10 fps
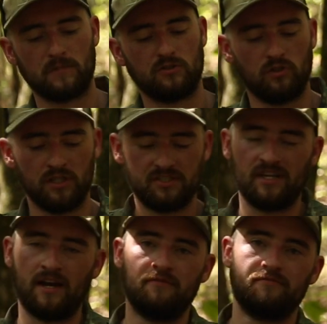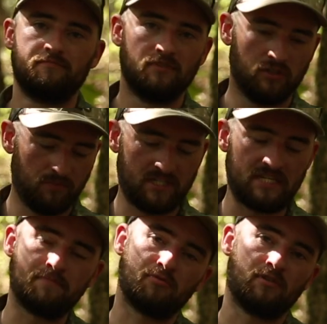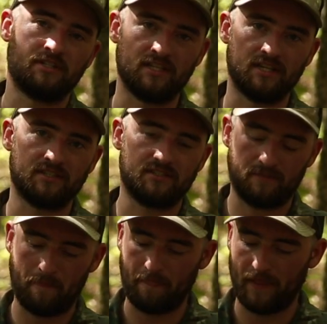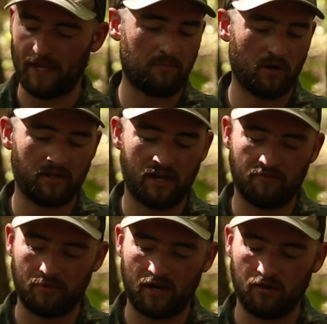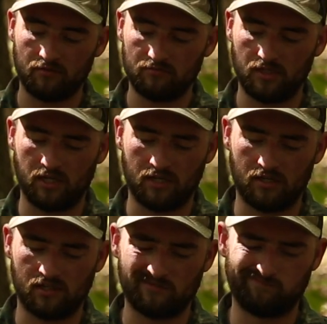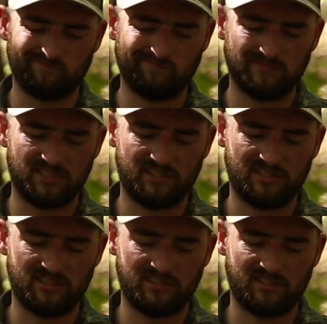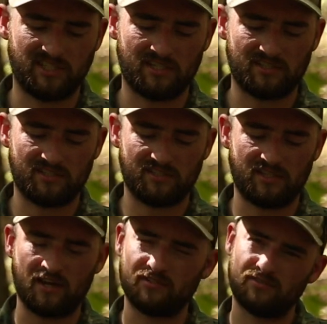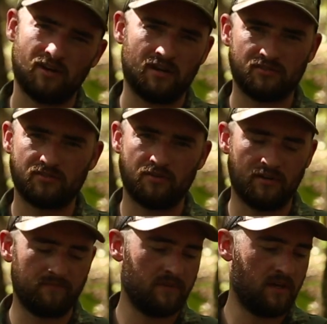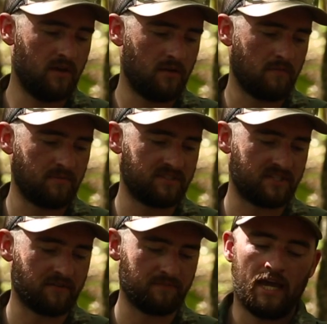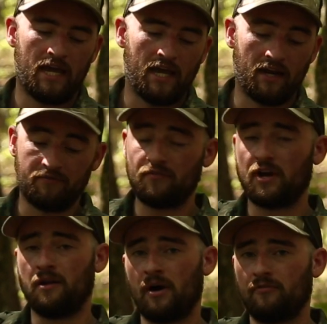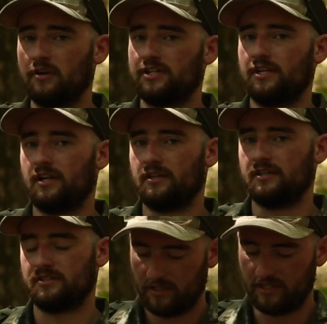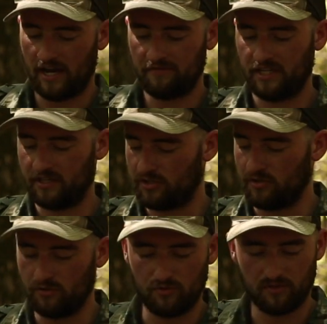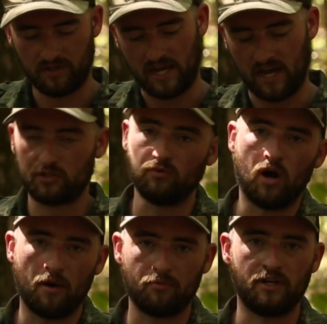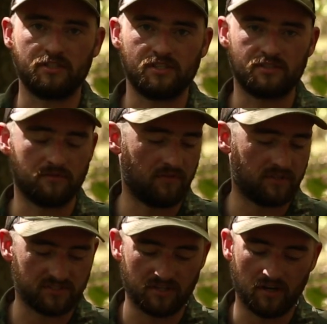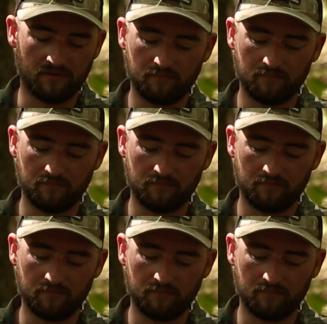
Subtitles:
So let's dive a little bit deeper into this. I probably have about 6,000 rounds through it, maybe 7. And I've never had a malfunction out of this. Diving into the actual operating system of this gun.